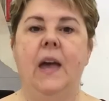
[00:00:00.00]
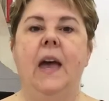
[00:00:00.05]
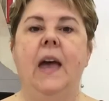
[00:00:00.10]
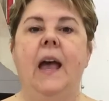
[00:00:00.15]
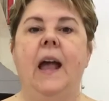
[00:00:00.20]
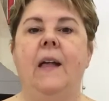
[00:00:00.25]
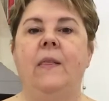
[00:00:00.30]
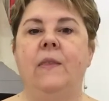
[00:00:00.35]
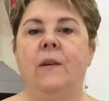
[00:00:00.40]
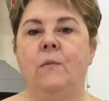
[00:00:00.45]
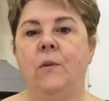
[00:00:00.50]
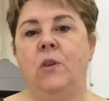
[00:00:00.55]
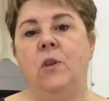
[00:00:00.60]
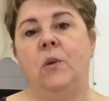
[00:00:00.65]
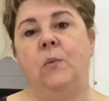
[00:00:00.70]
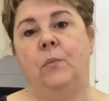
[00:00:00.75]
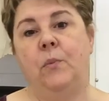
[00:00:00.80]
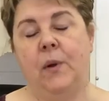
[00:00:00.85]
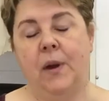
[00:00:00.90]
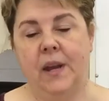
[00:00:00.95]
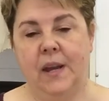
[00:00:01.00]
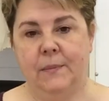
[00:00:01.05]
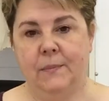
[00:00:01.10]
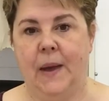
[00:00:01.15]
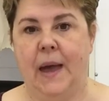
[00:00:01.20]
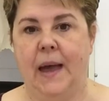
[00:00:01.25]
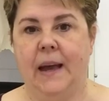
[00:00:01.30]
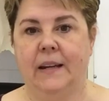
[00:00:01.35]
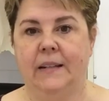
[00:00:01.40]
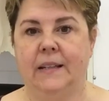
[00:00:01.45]
and then when you bring it
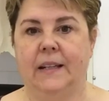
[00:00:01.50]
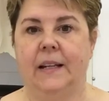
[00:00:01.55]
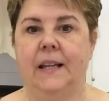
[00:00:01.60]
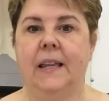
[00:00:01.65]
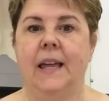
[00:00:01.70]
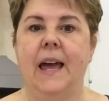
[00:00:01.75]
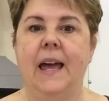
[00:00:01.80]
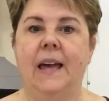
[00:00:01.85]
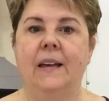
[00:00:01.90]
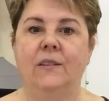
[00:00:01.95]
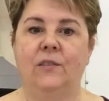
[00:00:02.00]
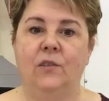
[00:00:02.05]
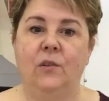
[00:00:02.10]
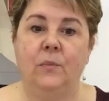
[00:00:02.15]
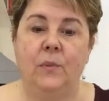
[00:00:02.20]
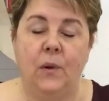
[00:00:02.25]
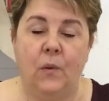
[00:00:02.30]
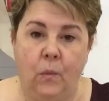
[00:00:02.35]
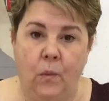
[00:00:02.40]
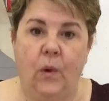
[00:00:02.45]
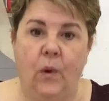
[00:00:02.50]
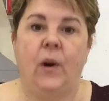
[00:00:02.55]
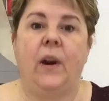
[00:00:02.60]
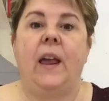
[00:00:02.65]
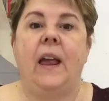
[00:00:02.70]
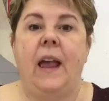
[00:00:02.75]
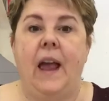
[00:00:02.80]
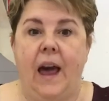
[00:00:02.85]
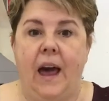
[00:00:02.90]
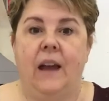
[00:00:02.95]
back to class, you'll be
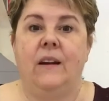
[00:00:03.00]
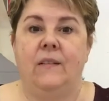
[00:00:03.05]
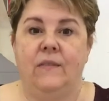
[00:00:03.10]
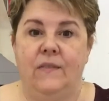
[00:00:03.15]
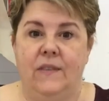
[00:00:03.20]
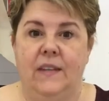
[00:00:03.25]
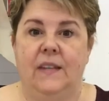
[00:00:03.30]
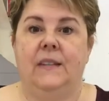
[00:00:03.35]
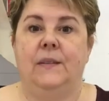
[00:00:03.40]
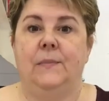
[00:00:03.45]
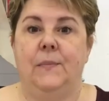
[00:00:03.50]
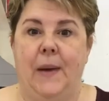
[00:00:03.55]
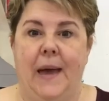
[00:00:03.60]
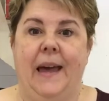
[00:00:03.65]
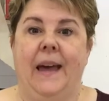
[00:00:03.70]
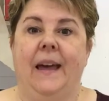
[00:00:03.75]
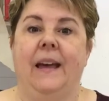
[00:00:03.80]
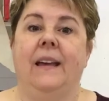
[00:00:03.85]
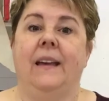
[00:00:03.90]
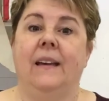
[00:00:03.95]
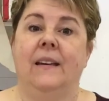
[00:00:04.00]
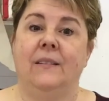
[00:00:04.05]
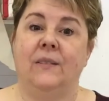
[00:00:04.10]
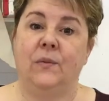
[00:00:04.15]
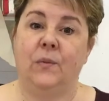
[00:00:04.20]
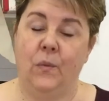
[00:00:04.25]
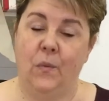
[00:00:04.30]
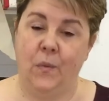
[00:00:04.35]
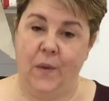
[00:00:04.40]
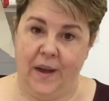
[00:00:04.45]
working out of this bag as
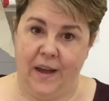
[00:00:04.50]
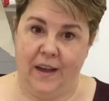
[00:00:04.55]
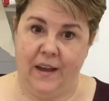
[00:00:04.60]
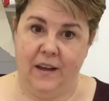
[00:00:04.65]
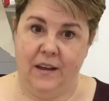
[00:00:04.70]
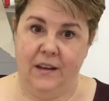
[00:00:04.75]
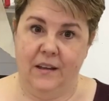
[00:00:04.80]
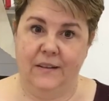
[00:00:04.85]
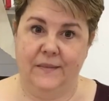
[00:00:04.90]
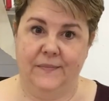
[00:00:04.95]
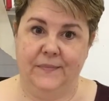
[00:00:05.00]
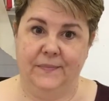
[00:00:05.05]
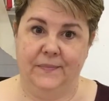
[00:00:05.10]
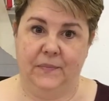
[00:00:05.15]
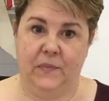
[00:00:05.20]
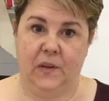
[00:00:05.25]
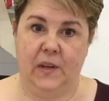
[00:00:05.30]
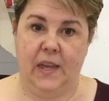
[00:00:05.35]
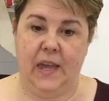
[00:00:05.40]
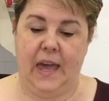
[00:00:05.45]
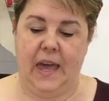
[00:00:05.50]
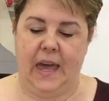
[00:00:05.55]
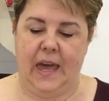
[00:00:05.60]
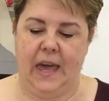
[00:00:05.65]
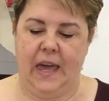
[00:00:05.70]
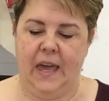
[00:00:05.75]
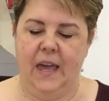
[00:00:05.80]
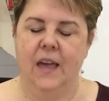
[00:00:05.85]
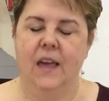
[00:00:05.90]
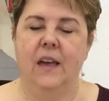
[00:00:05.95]
well,
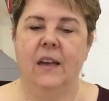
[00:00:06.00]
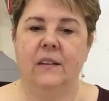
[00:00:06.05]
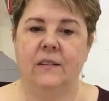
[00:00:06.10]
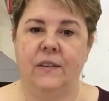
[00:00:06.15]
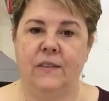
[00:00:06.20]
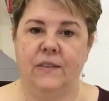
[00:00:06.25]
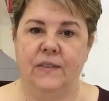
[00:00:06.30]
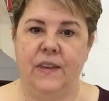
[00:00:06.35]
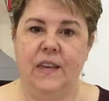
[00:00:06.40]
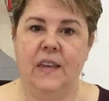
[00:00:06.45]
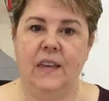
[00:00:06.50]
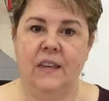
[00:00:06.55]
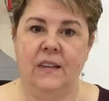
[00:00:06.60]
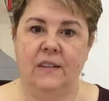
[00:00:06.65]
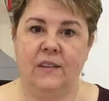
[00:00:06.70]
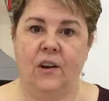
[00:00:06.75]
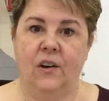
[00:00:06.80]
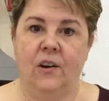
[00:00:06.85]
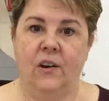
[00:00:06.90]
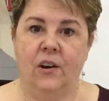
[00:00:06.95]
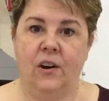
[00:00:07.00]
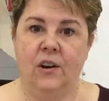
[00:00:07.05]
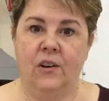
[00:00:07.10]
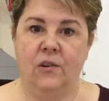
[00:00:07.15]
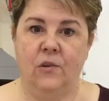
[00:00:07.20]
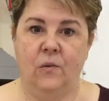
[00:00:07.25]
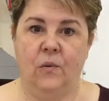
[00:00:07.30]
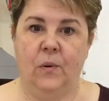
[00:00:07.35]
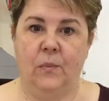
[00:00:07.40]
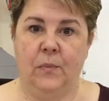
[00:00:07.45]
okay? So these are
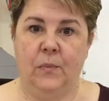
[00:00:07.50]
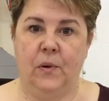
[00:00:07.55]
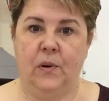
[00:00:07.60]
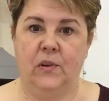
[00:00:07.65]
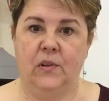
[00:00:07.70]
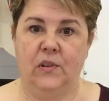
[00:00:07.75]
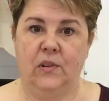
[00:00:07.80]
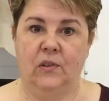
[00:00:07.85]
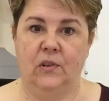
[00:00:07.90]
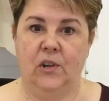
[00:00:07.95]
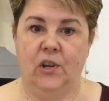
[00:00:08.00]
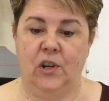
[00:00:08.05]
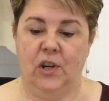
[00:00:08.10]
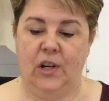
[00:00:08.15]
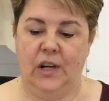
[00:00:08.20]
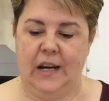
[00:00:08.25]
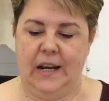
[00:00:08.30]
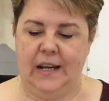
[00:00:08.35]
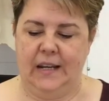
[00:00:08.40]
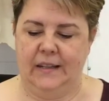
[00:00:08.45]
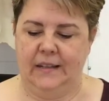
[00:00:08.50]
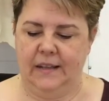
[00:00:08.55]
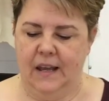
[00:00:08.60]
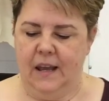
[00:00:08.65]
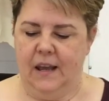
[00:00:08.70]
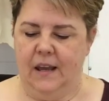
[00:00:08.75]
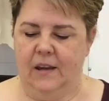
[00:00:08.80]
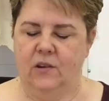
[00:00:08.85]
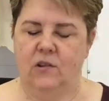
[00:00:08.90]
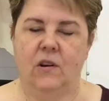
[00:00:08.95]
your personal goodies.
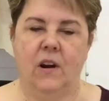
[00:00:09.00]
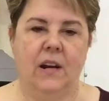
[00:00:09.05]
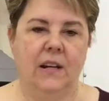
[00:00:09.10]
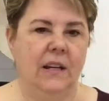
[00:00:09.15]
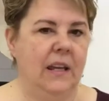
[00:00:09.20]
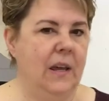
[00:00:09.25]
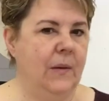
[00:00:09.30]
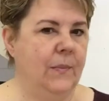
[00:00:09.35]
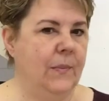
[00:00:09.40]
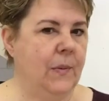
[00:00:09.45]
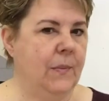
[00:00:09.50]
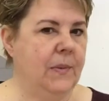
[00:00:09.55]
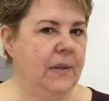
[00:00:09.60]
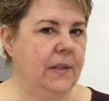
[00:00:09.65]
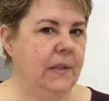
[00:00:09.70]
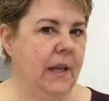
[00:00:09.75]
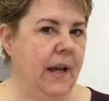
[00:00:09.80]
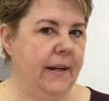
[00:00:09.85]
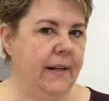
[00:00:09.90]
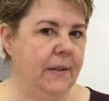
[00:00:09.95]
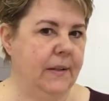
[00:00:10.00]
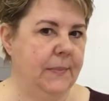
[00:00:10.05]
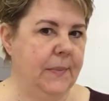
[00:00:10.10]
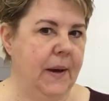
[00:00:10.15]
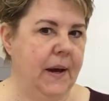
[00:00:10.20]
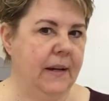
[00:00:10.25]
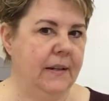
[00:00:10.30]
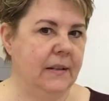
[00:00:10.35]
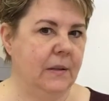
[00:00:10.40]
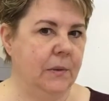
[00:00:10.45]
Tried to keep them as light as
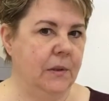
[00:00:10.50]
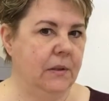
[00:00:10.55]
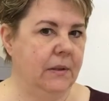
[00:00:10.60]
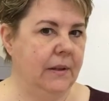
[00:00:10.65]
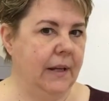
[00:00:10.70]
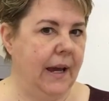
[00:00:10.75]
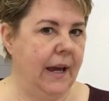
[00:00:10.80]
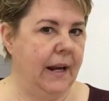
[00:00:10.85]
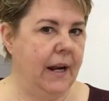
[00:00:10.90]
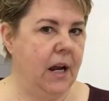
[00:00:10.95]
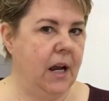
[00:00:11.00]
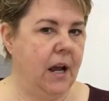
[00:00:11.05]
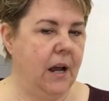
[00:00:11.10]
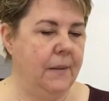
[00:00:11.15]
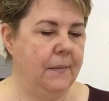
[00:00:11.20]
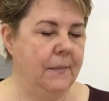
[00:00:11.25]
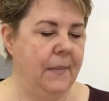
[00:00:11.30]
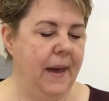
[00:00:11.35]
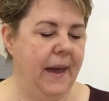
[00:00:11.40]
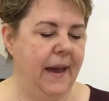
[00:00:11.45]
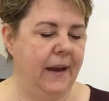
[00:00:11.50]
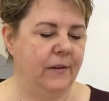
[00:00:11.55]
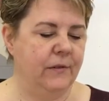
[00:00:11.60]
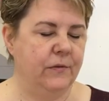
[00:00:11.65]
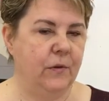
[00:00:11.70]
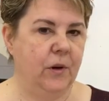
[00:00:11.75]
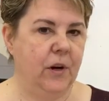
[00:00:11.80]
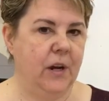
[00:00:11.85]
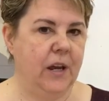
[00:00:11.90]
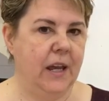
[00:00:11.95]
possible, kind of compact
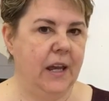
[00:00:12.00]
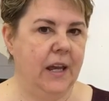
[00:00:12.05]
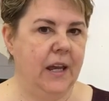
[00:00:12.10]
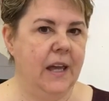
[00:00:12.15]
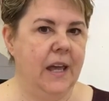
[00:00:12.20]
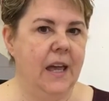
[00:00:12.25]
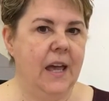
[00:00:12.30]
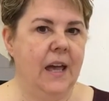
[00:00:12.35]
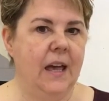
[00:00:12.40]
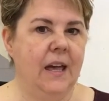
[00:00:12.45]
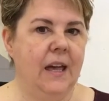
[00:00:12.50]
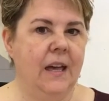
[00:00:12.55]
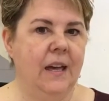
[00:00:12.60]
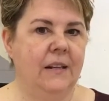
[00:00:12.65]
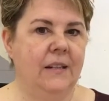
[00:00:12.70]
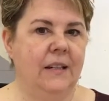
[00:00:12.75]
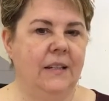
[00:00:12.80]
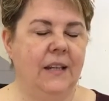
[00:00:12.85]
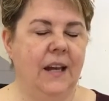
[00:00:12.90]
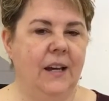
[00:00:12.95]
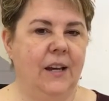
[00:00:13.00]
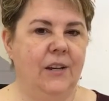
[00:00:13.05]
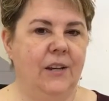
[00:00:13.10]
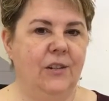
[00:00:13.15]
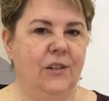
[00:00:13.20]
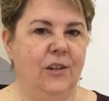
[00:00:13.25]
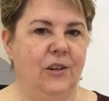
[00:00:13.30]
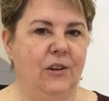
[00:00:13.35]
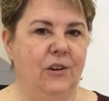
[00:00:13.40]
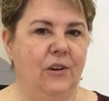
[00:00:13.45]
for you to tuck
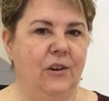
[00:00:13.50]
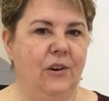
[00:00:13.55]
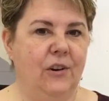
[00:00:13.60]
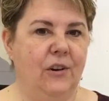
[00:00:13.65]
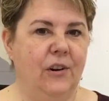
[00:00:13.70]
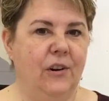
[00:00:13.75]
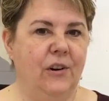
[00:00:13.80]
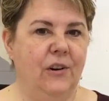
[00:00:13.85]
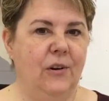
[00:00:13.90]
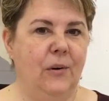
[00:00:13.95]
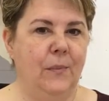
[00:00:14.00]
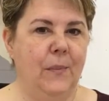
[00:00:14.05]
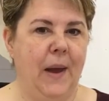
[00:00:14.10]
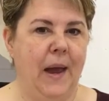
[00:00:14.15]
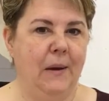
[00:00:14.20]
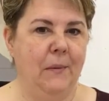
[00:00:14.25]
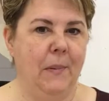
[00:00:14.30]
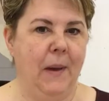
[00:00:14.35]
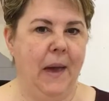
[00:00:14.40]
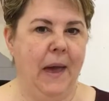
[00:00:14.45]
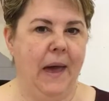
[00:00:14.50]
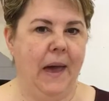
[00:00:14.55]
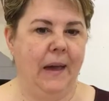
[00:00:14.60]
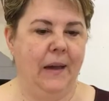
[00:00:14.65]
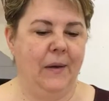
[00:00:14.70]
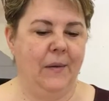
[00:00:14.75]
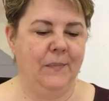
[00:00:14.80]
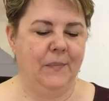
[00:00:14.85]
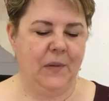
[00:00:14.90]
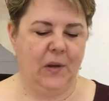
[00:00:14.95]
into your backpack,
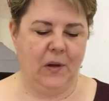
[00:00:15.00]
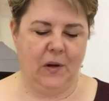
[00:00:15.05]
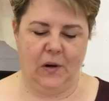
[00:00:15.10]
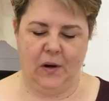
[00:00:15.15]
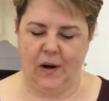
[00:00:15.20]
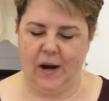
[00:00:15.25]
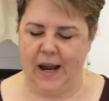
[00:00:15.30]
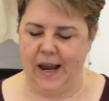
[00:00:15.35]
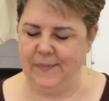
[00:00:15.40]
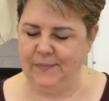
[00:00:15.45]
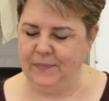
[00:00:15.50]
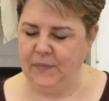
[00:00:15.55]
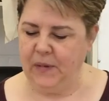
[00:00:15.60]
all right?